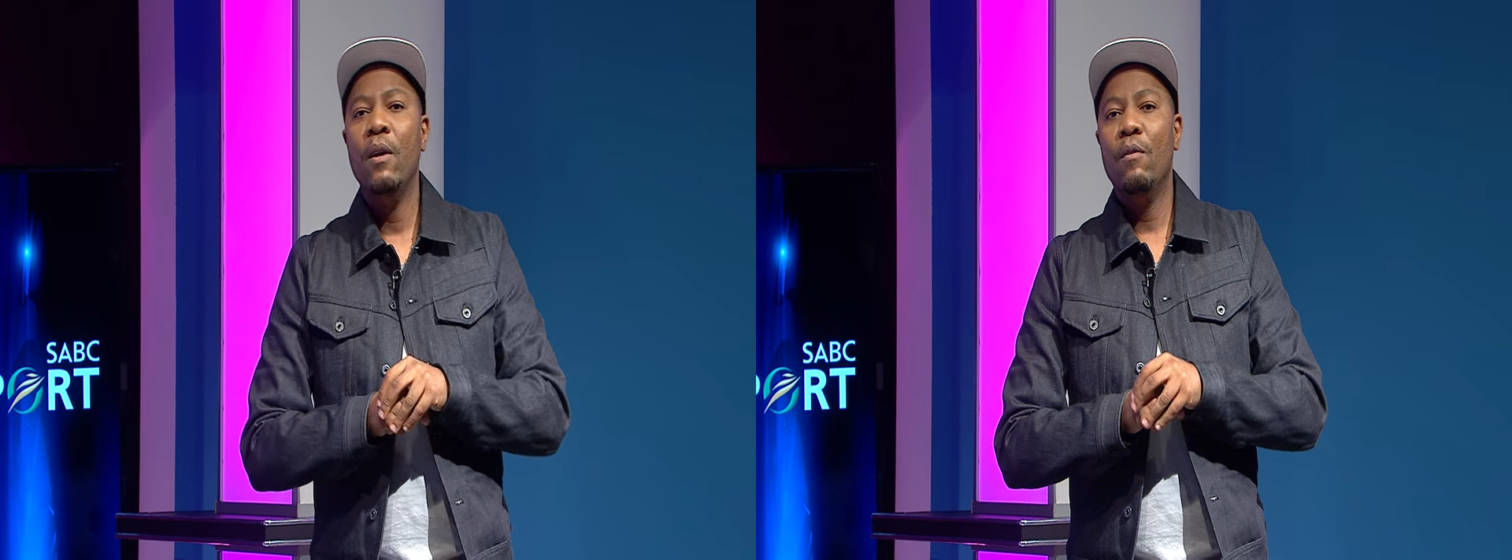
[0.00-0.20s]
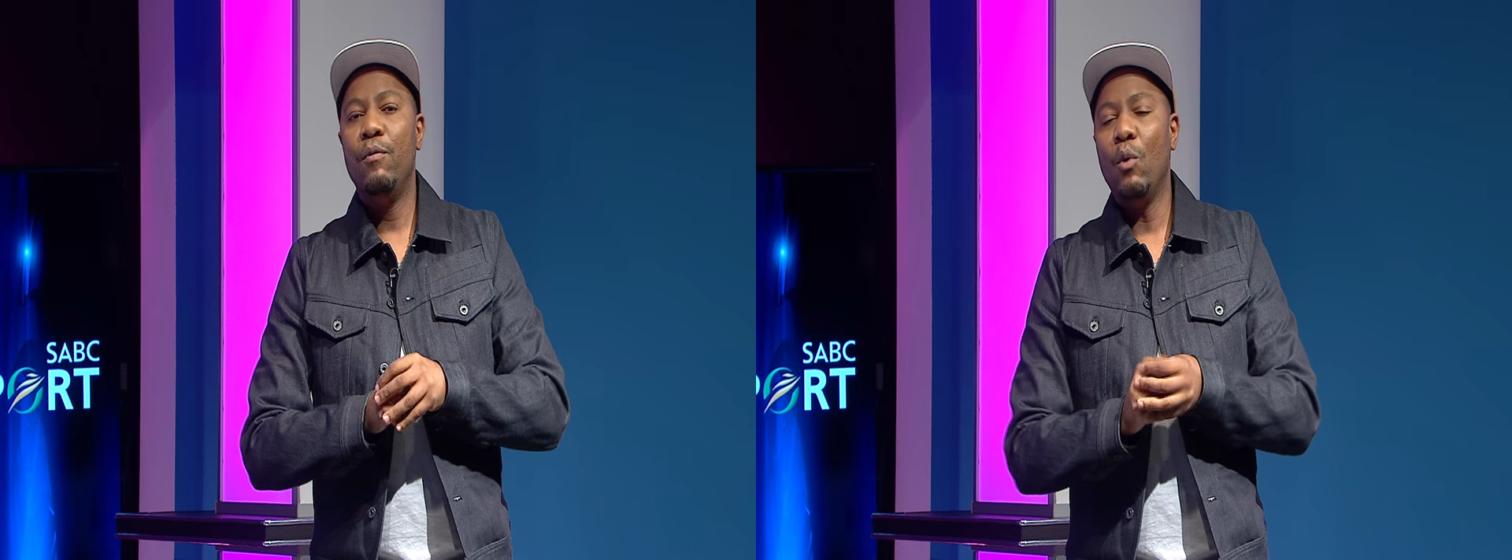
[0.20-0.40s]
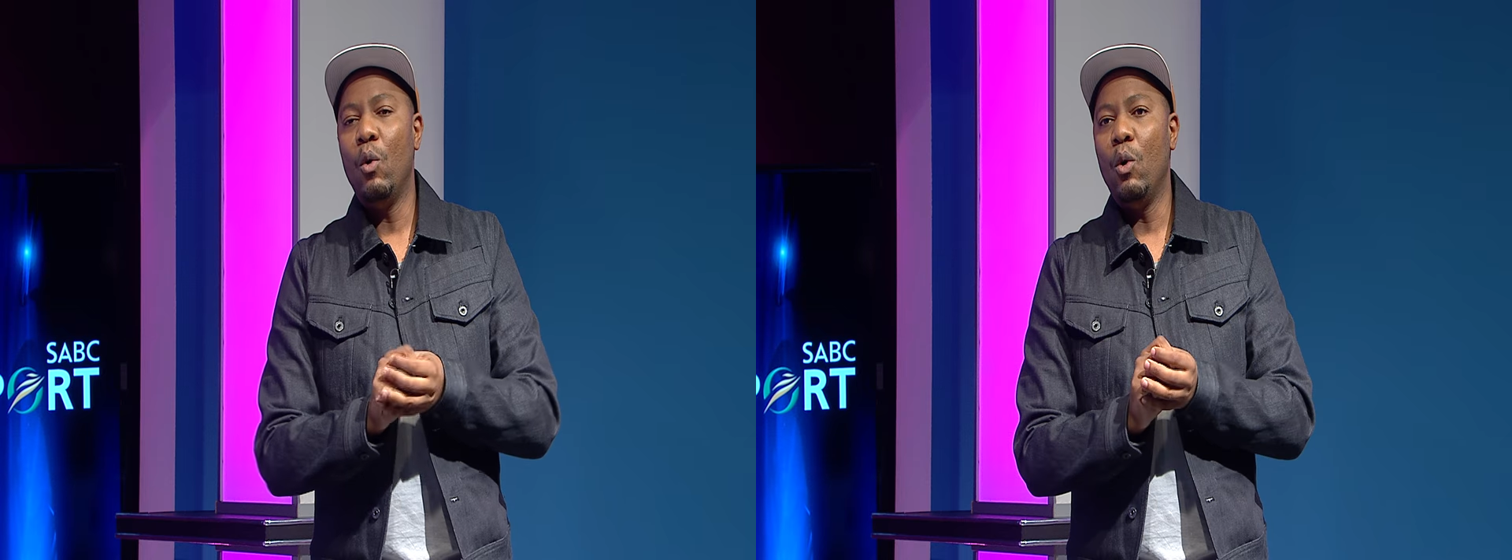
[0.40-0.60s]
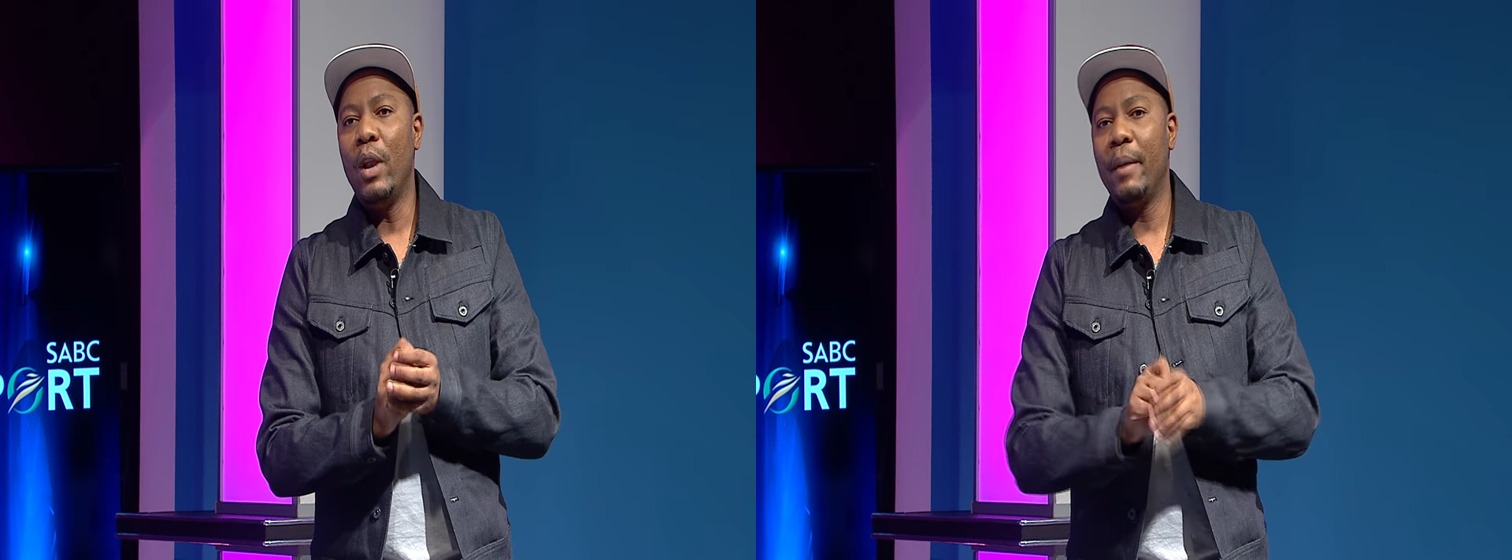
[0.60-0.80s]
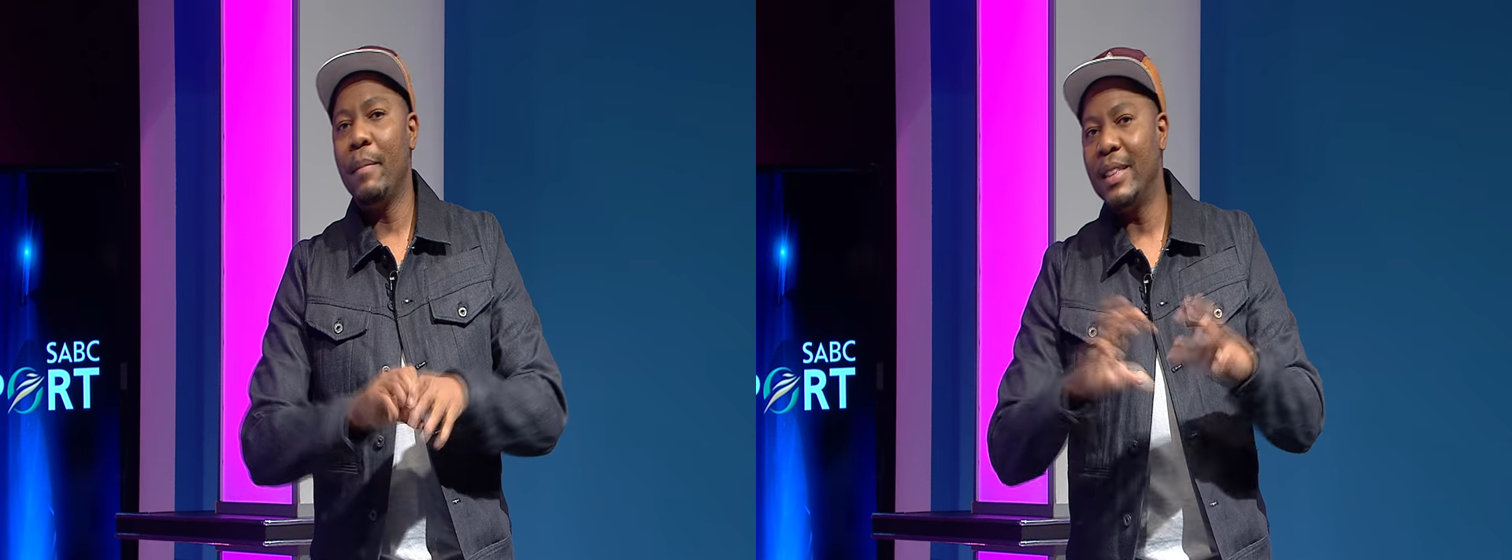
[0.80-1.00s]
for
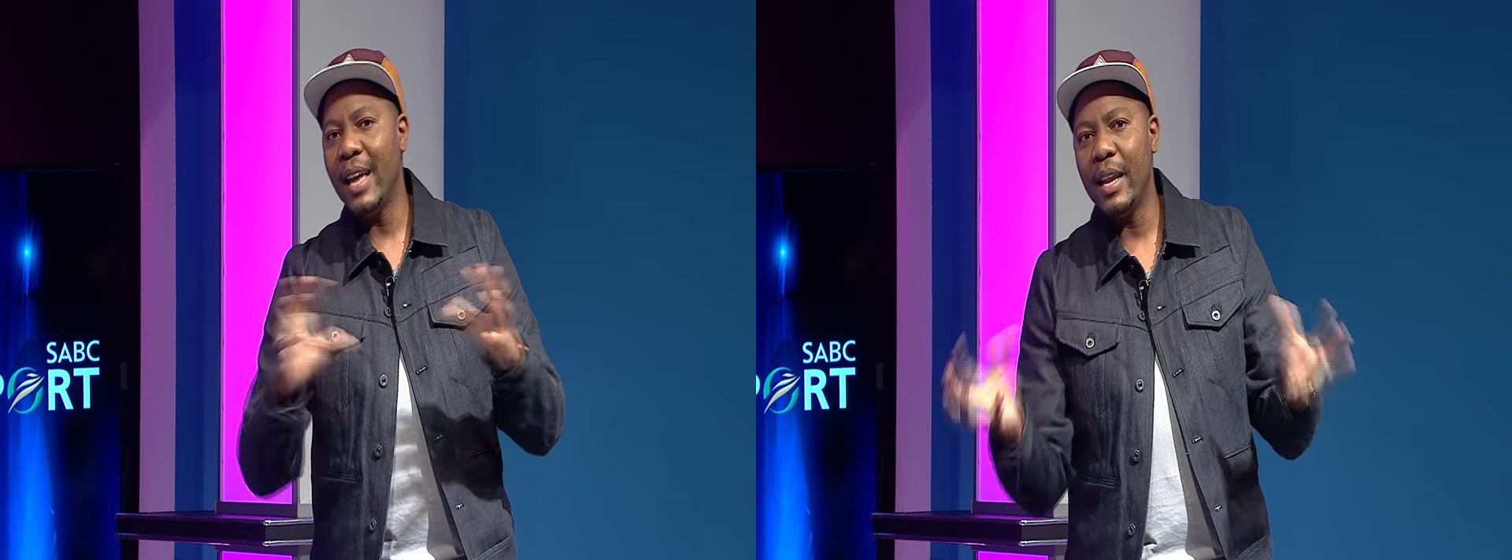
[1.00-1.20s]
like Matai